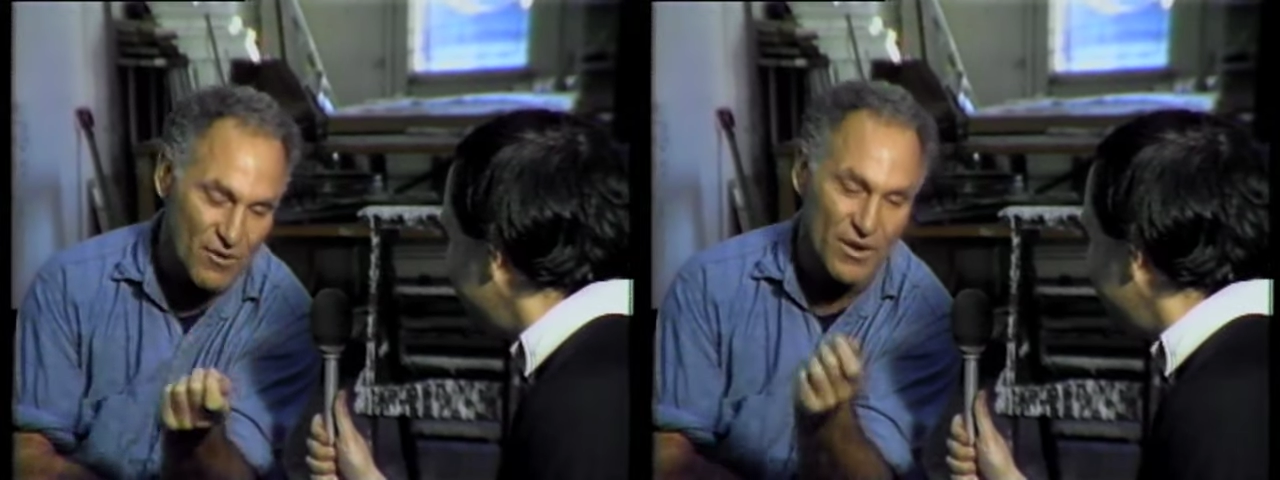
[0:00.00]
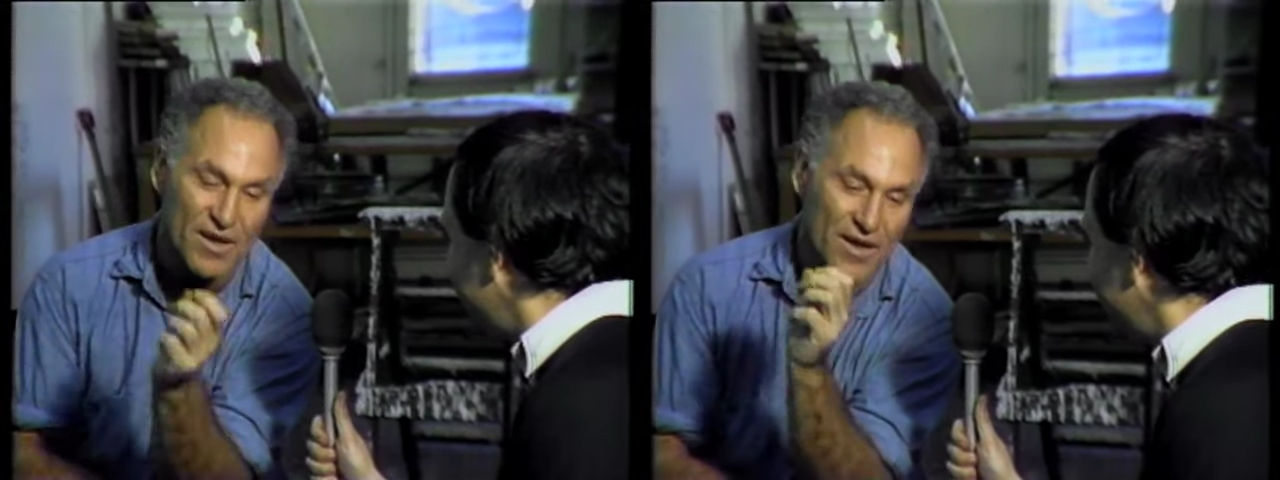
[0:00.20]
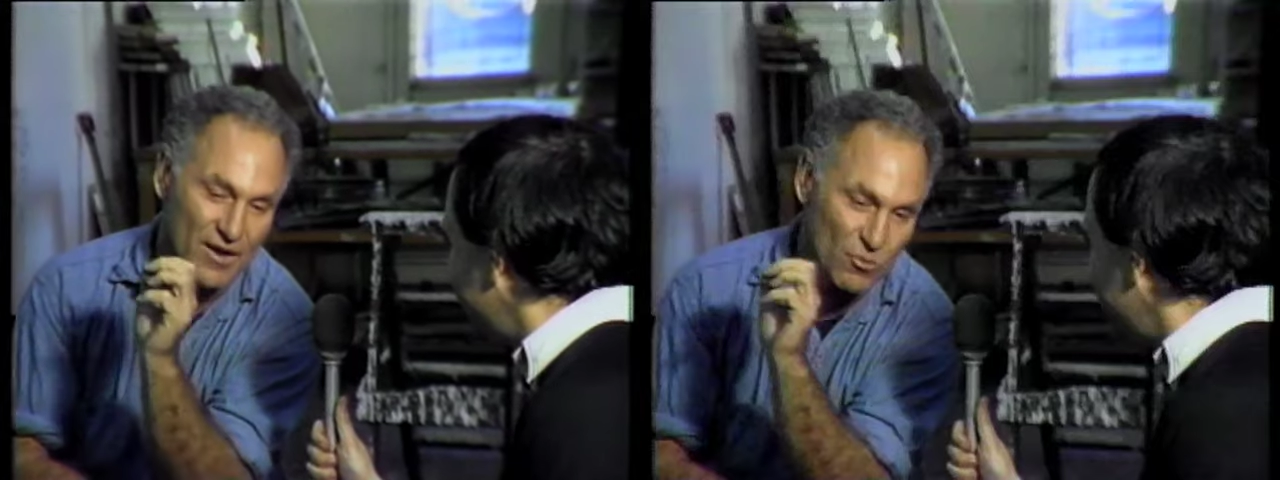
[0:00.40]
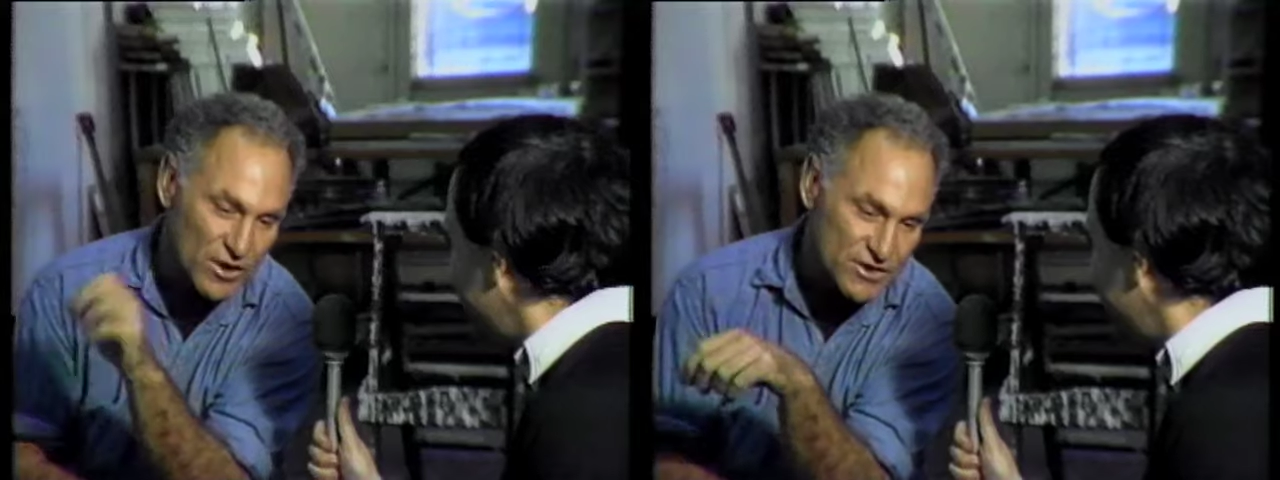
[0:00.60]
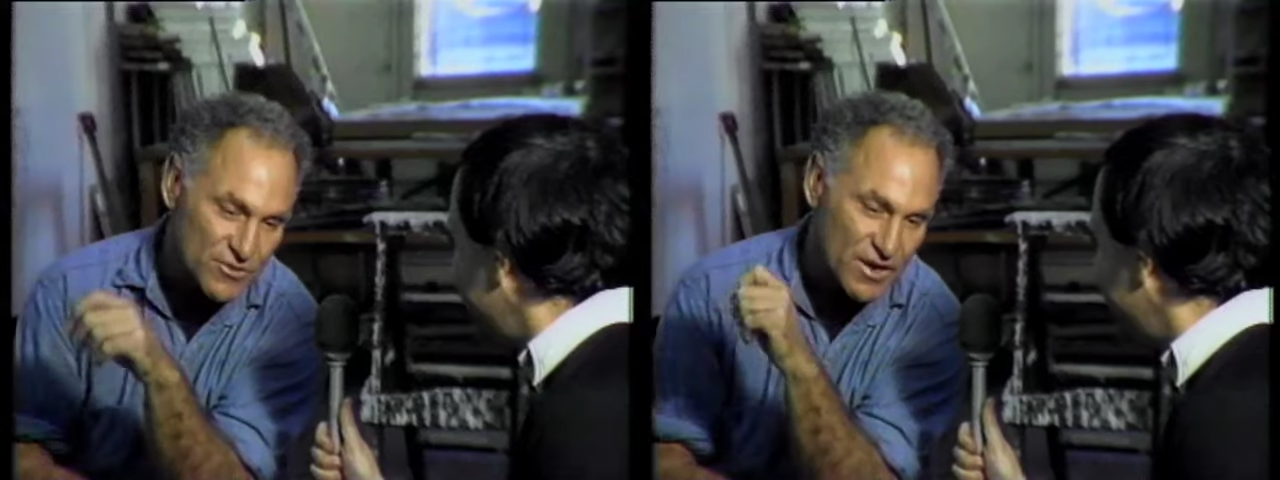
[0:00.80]
way, and
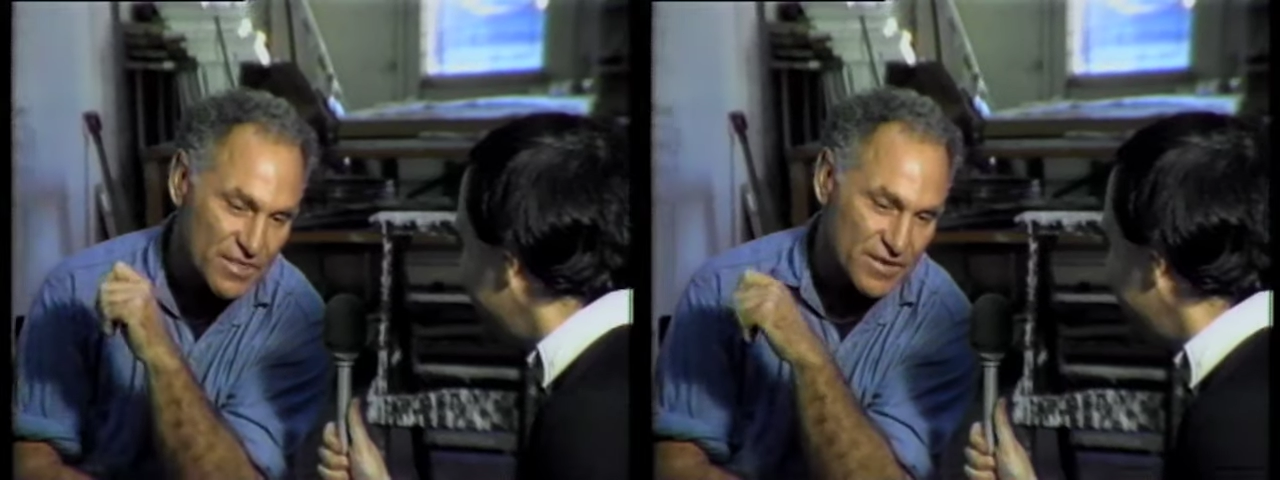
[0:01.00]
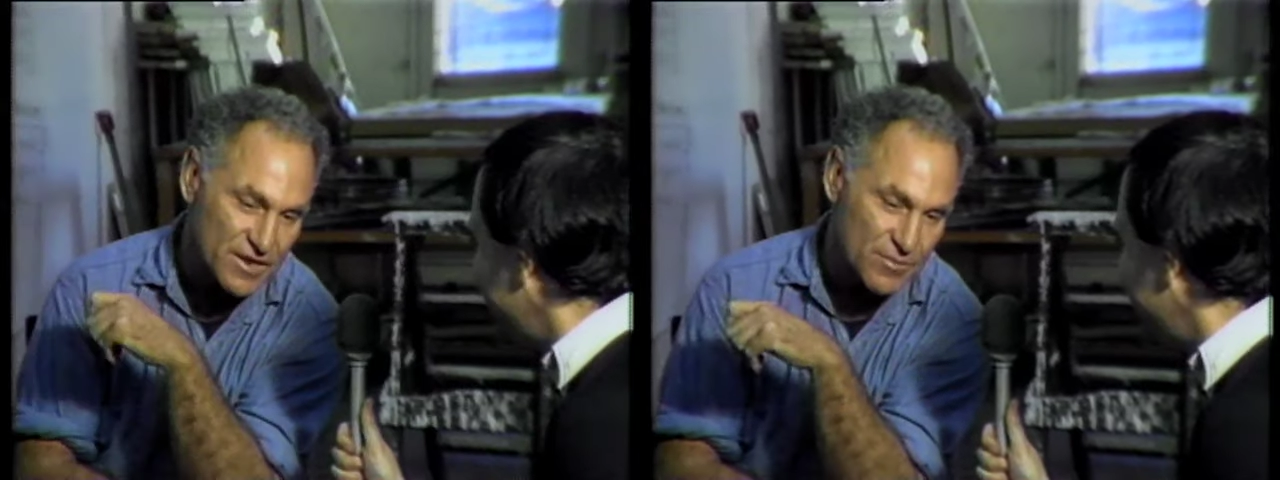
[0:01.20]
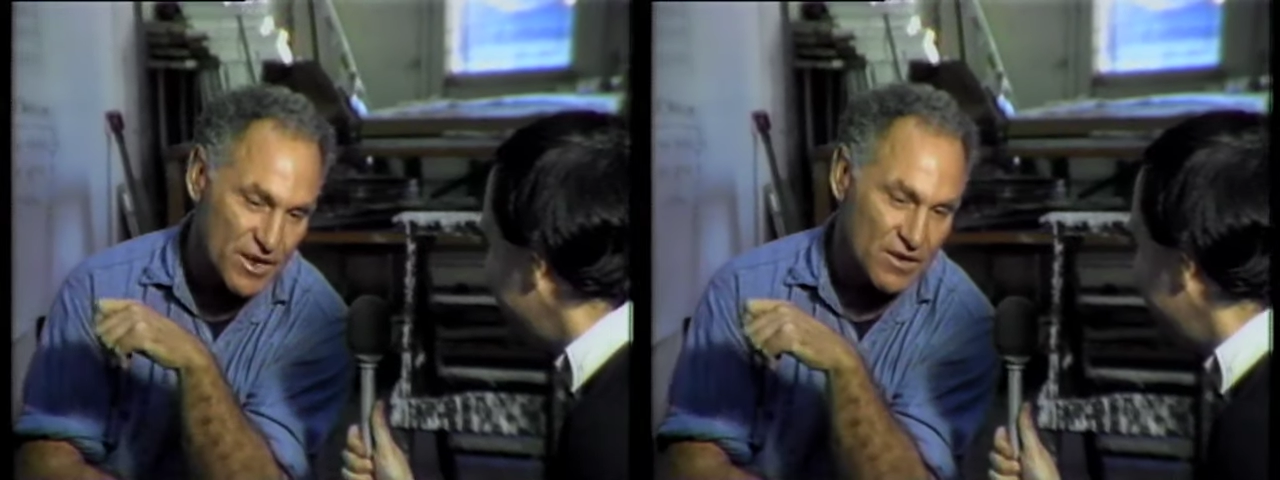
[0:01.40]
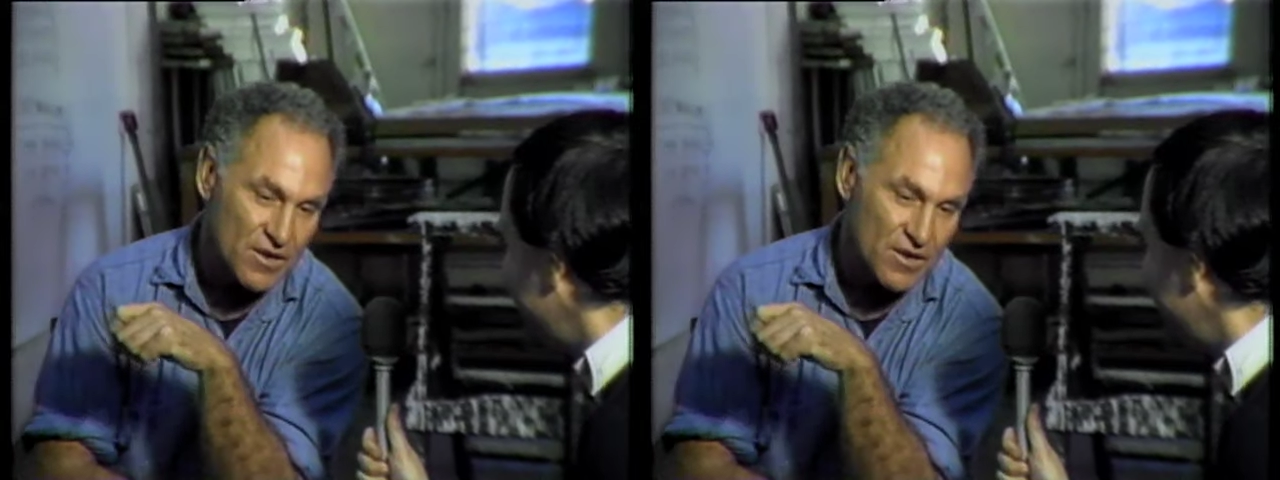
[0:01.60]
what do I think about